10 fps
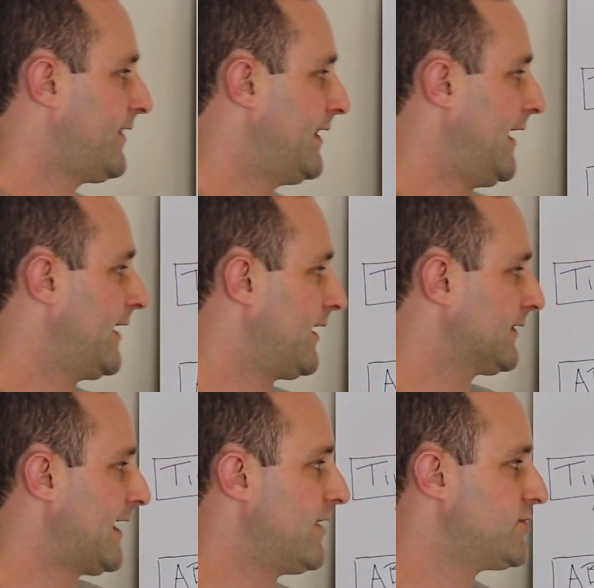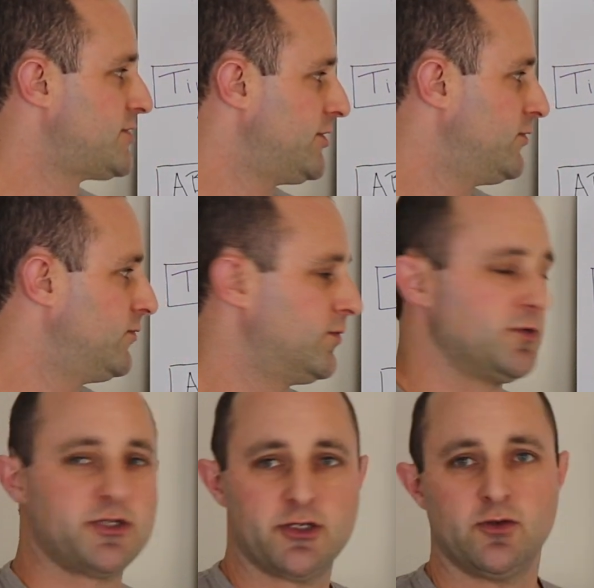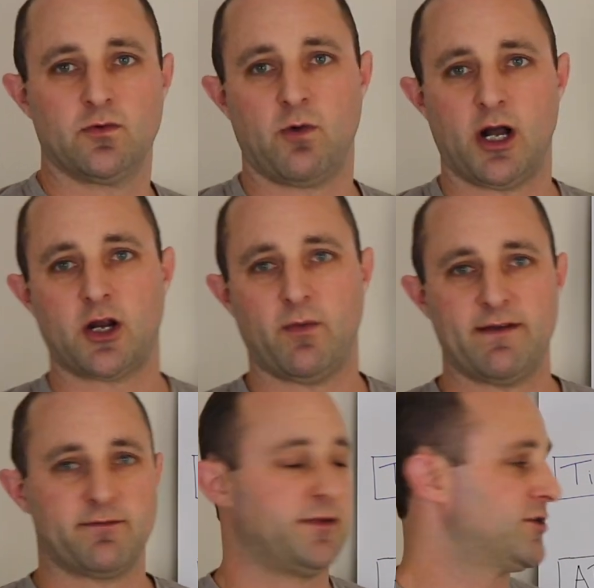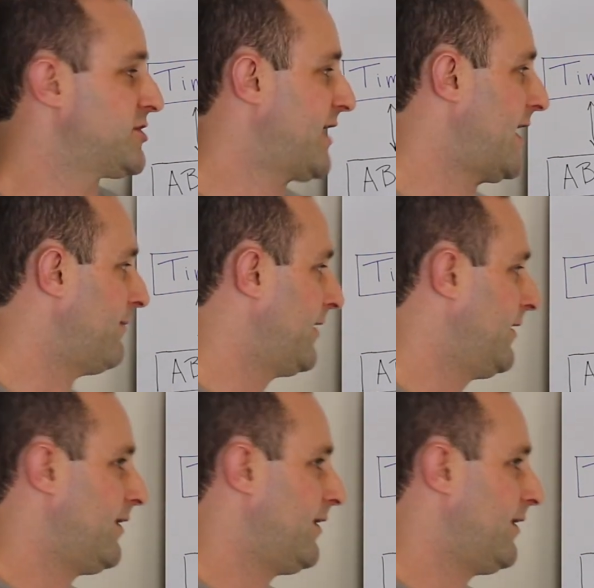that allows you to walk away from your job,